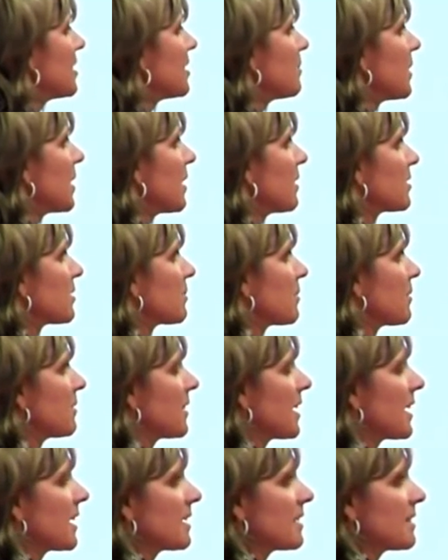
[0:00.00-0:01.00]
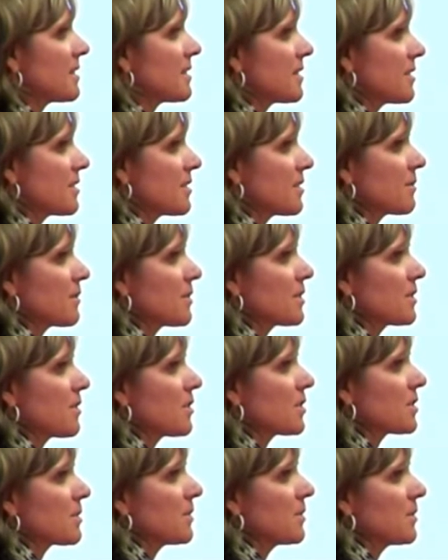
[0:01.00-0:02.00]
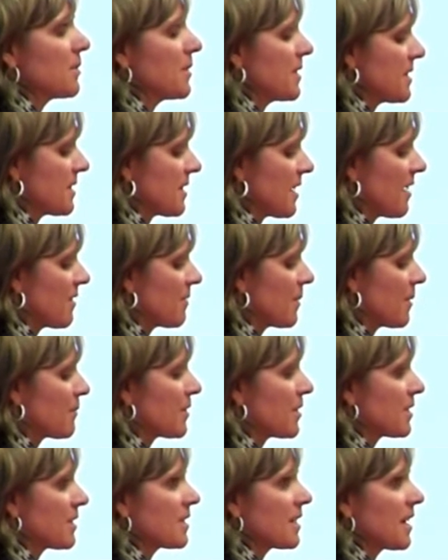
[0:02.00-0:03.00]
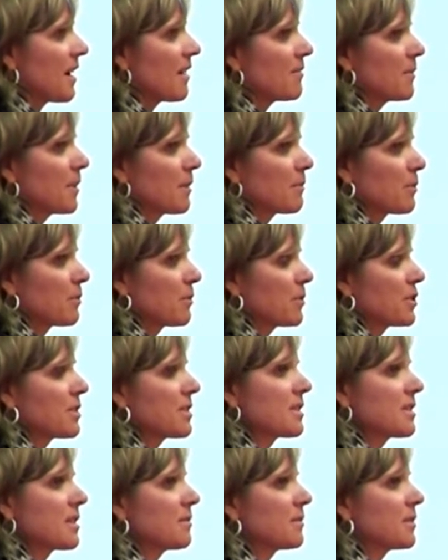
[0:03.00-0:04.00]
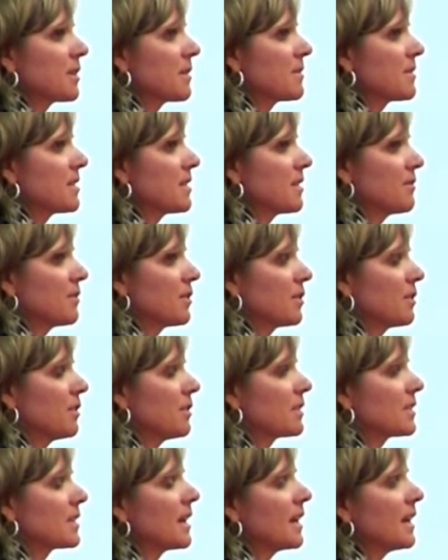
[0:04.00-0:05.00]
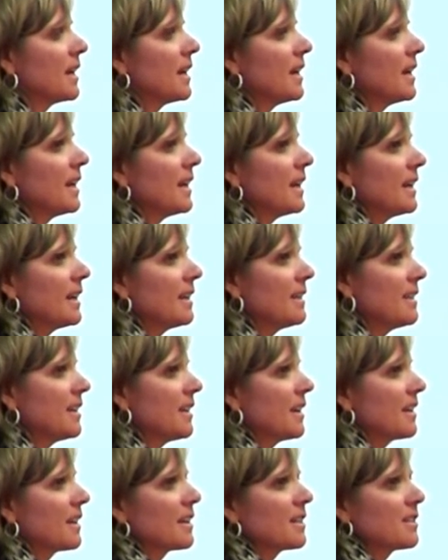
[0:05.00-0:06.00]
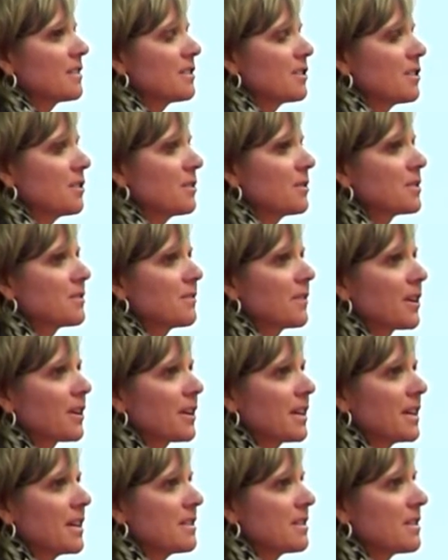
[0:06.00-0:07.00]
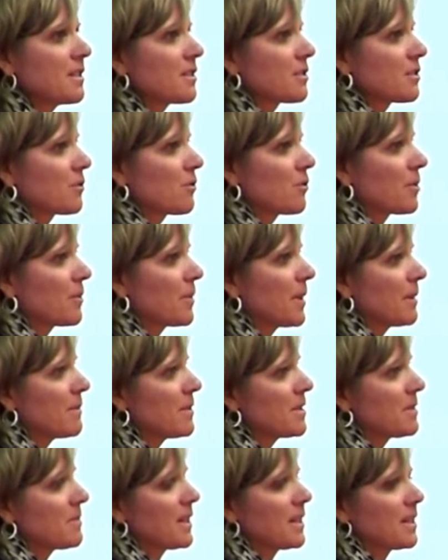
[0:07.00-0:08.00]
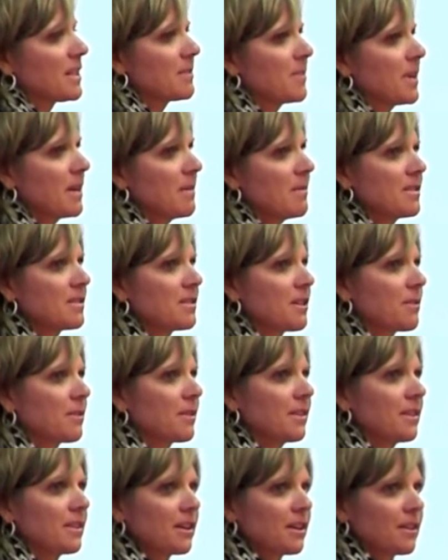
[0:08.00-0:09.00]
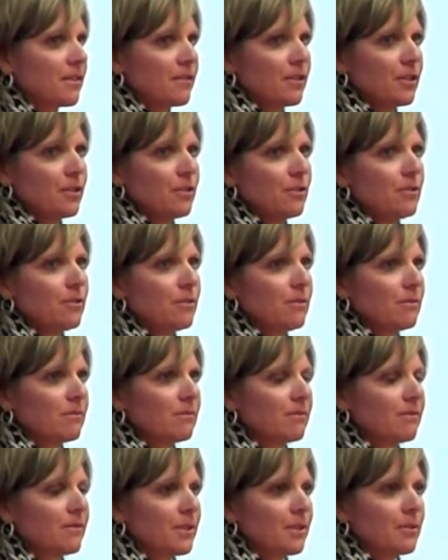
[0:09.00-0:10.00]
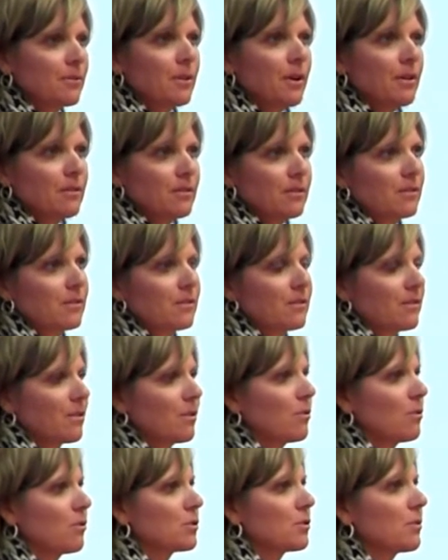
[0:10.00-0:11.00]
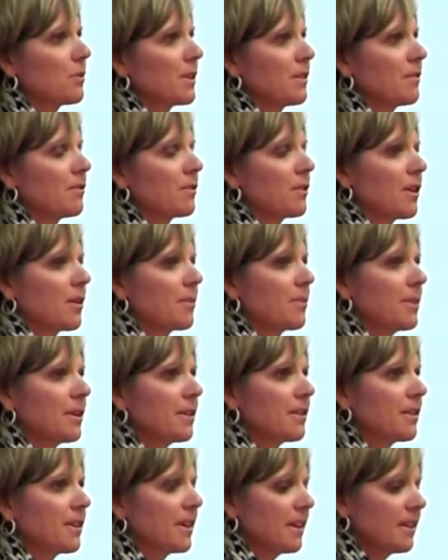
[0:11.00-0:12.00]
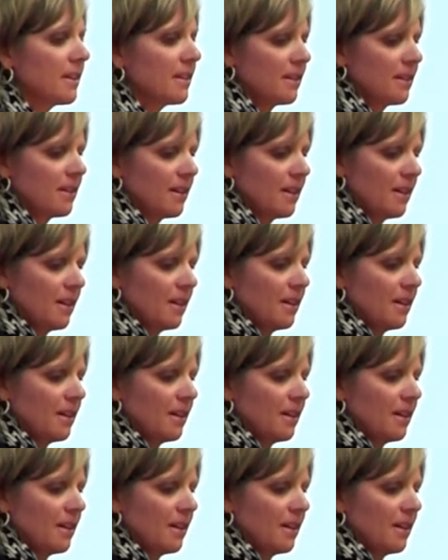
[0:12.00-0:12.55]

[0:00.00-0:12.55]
need to be able to provide consistent results between staff member to staff member, which is sometimes difficult. In the NICU, it's very easy to score babies because babies are within our view throughout the whole 24-hour period.